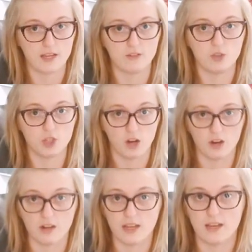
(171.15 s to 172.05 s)
and
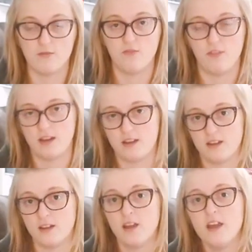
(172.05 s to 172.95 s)
chard and
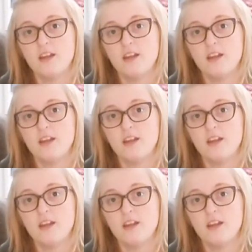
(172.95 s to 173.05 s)
feta